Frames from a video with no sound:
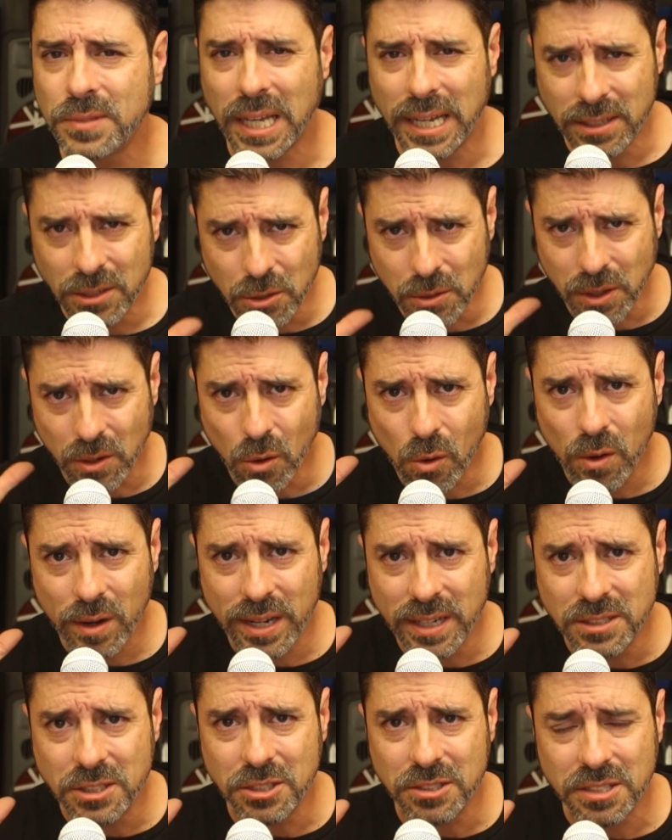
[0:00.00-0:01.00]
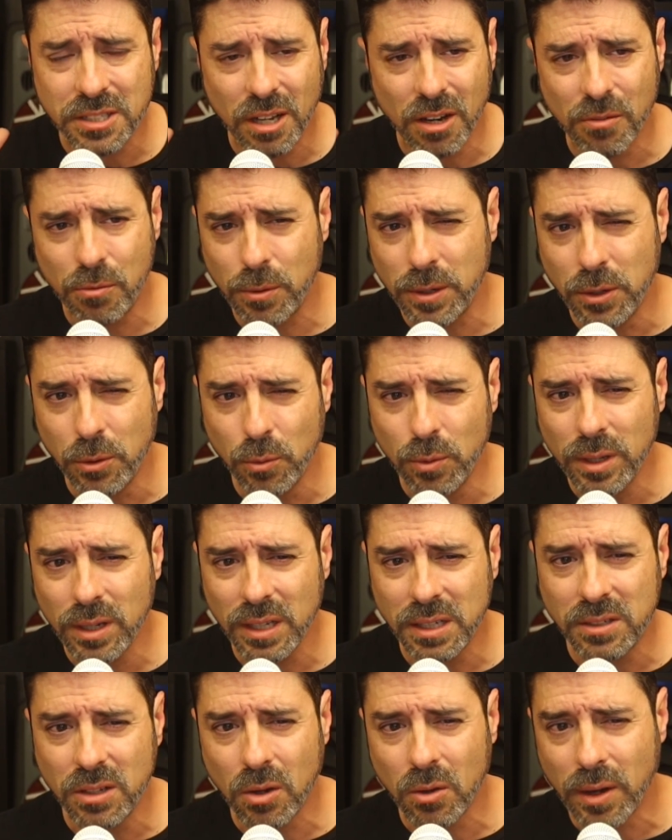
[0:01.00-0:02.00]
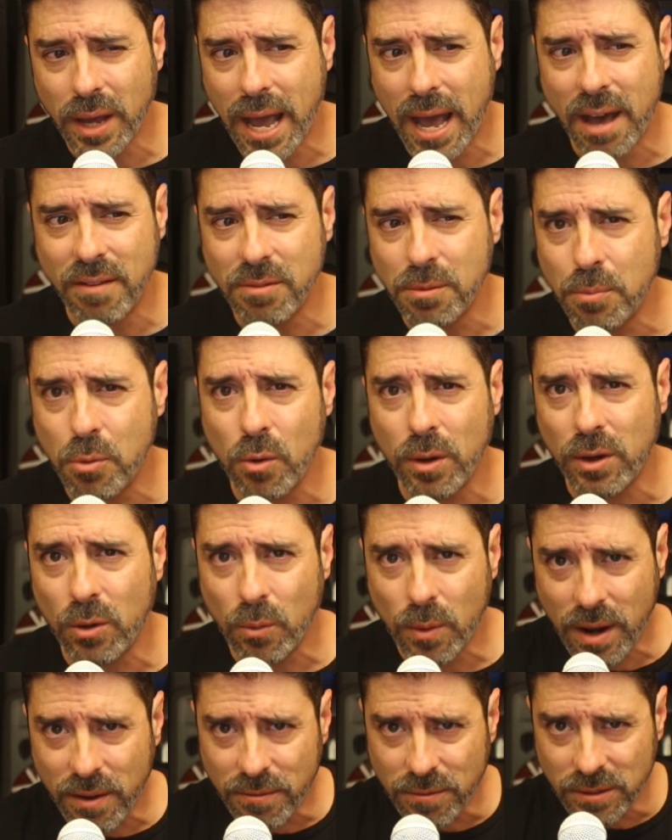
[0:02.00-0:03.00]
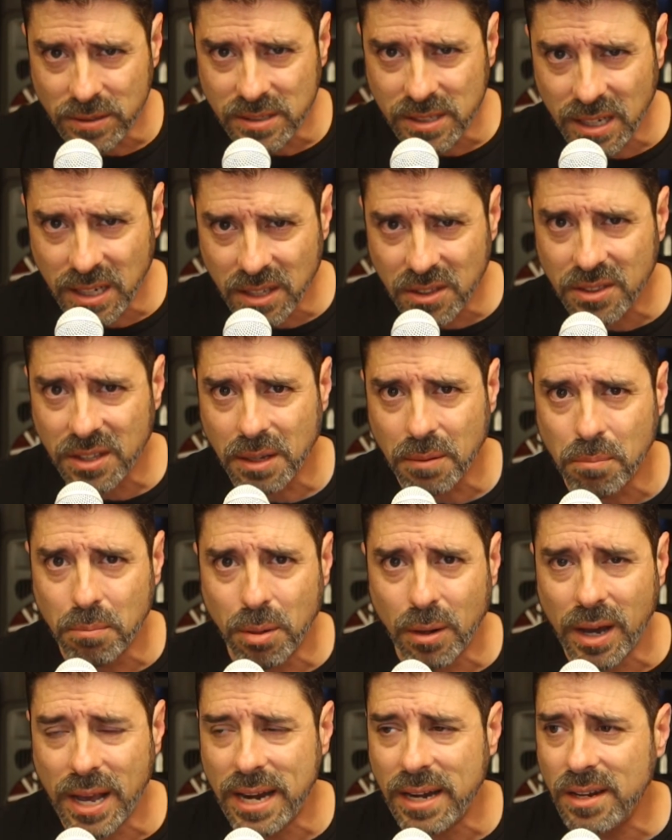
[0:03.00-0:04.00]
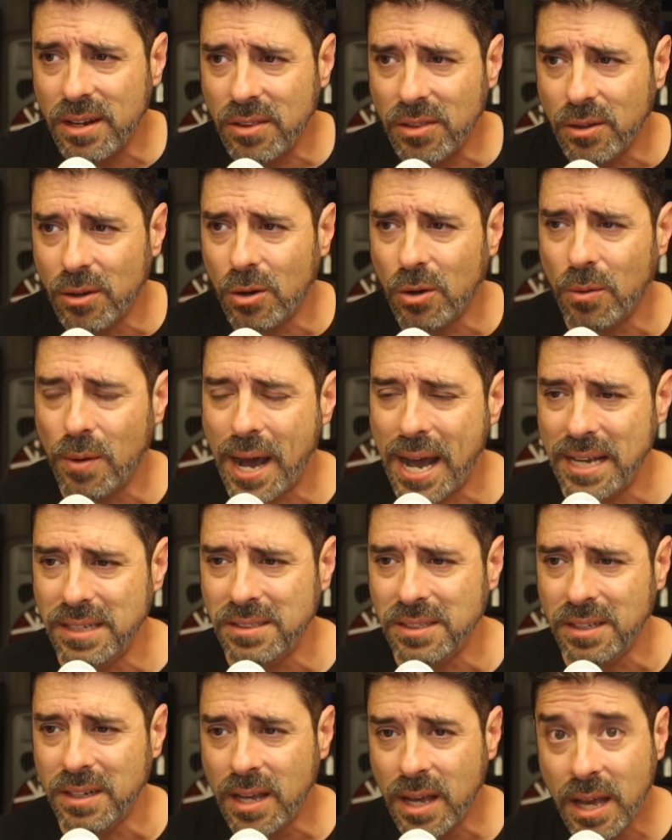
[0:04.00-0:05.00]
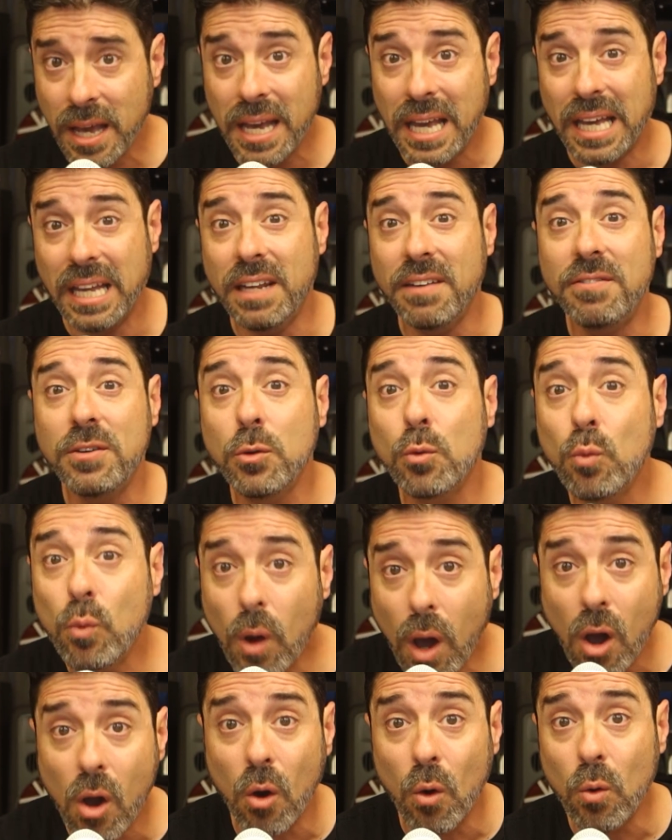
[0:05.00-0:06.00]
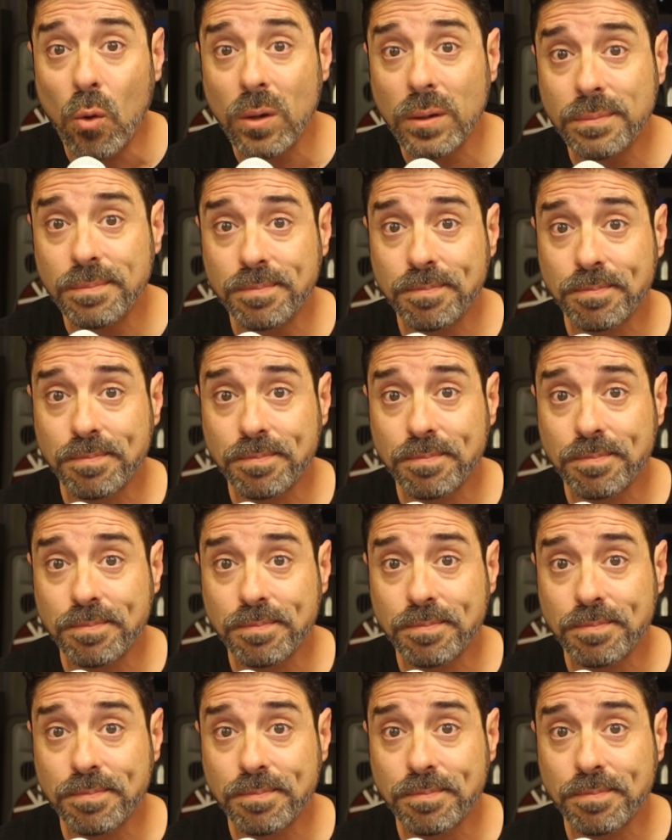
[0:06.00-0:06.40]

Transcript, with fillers: and you can orient yourself where you really don't have a point of reference, anything but the horizon. And if you row,